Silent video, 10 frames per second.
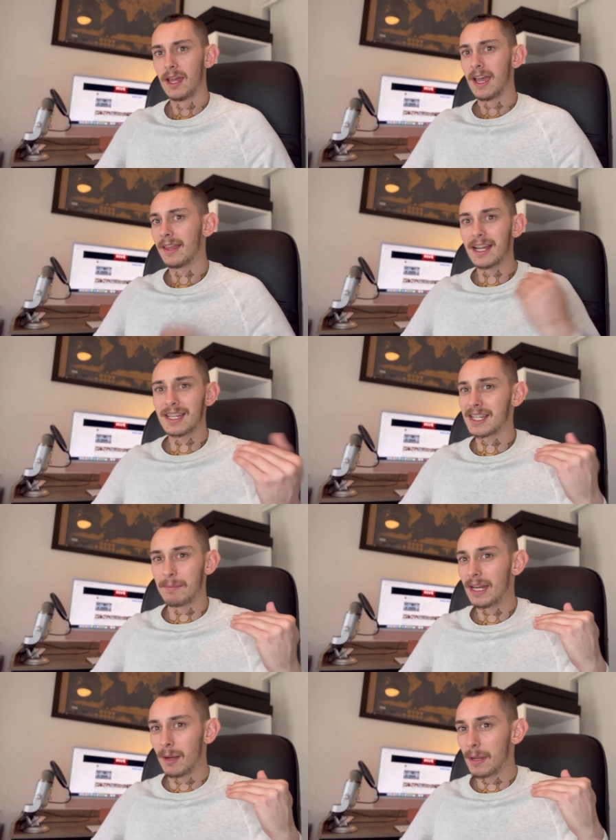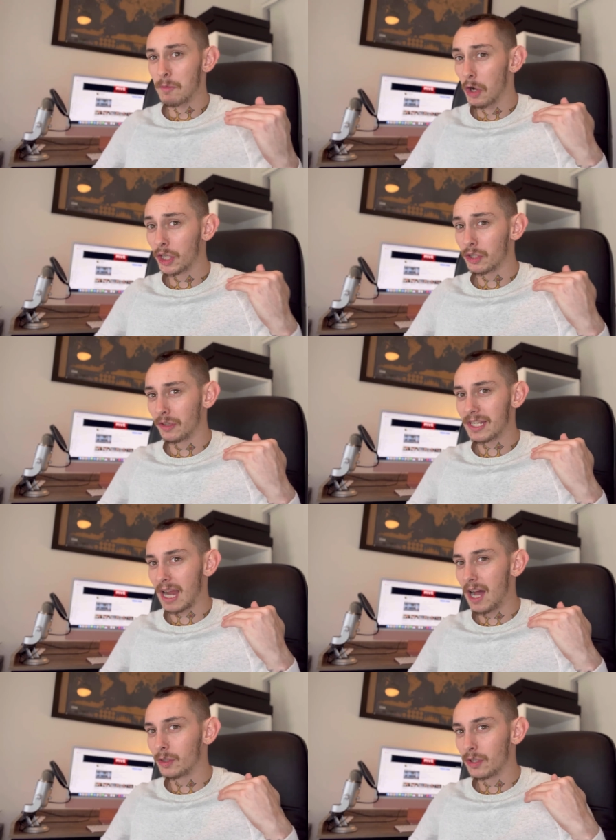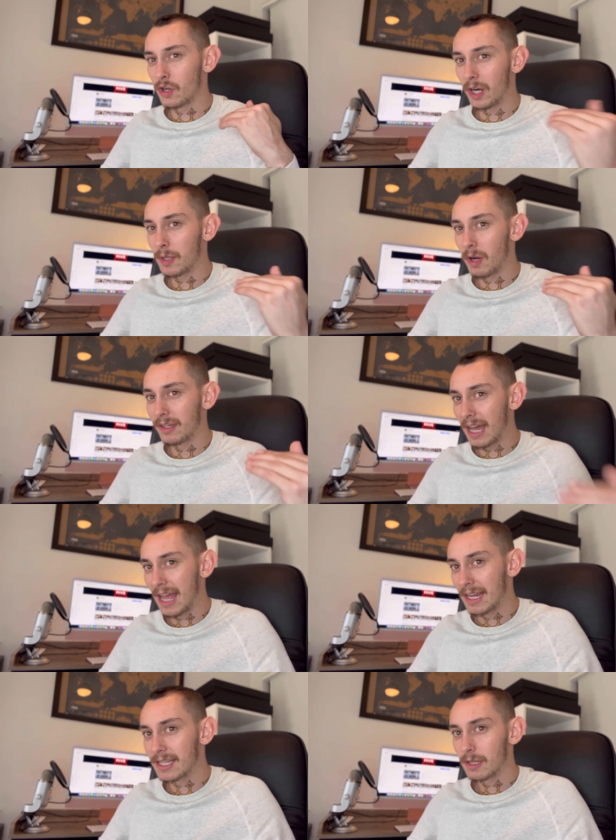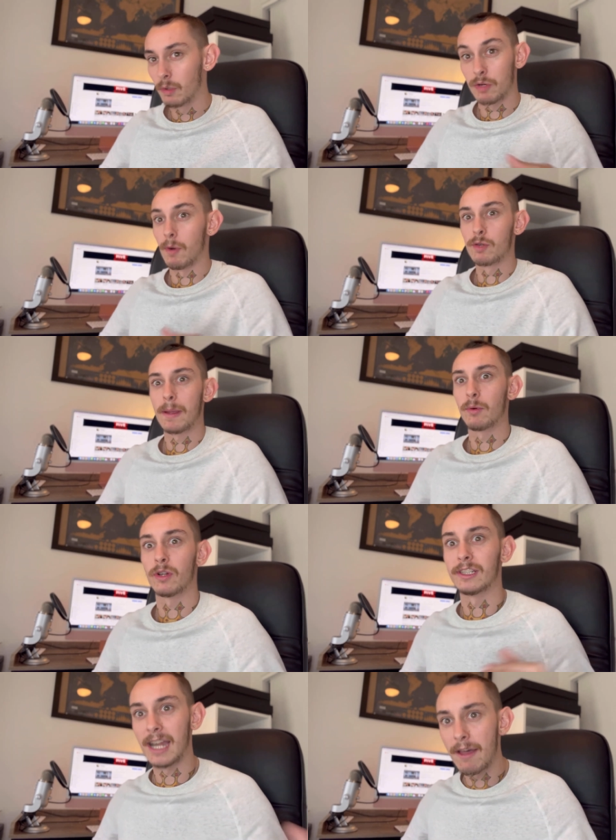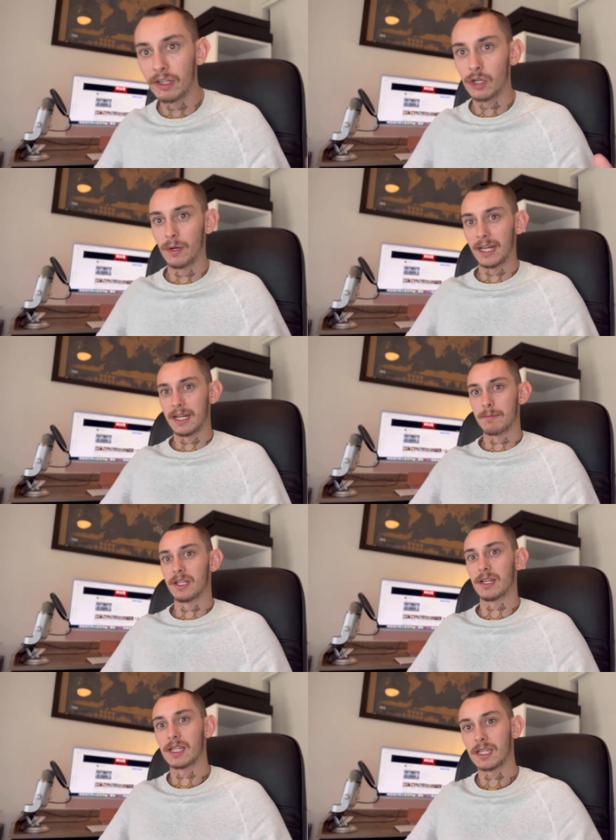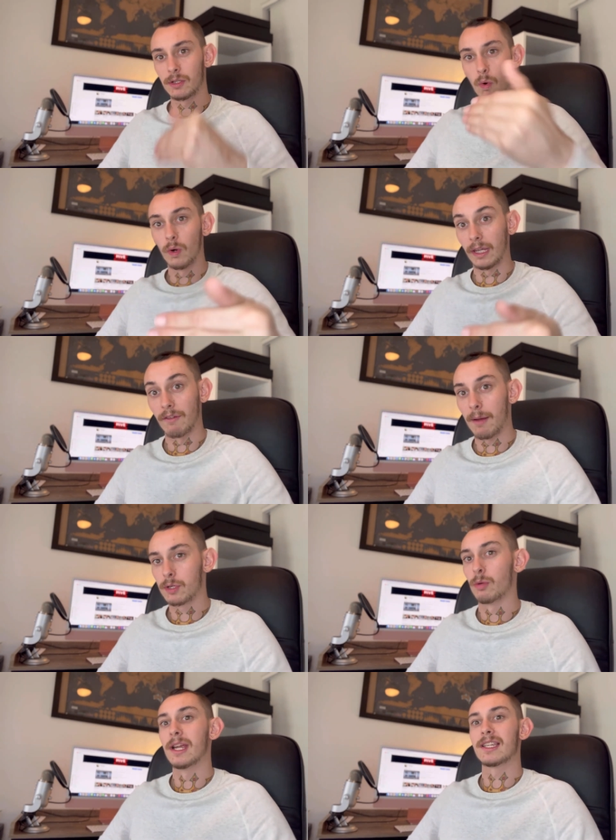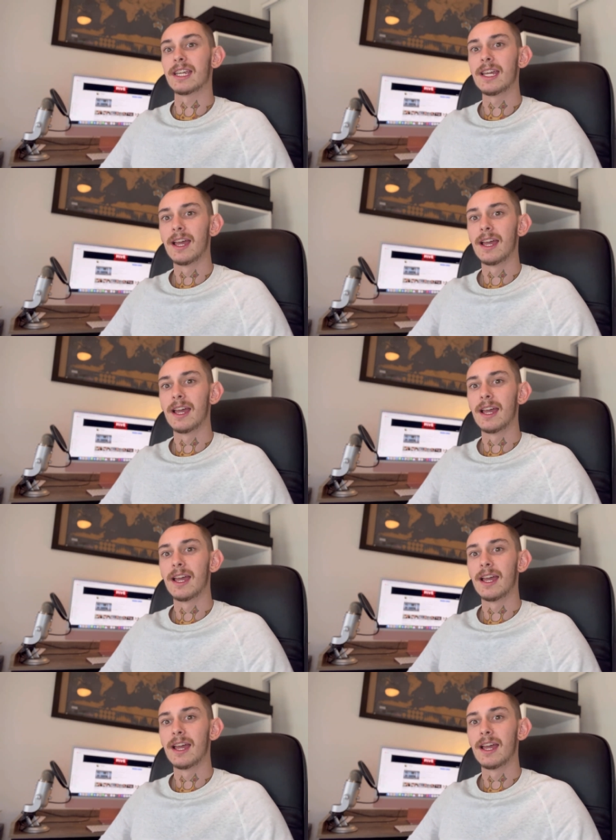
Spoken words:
And that doesn't mean I've been working on this 191 days, which most people could never do in any business. You all give up too easy.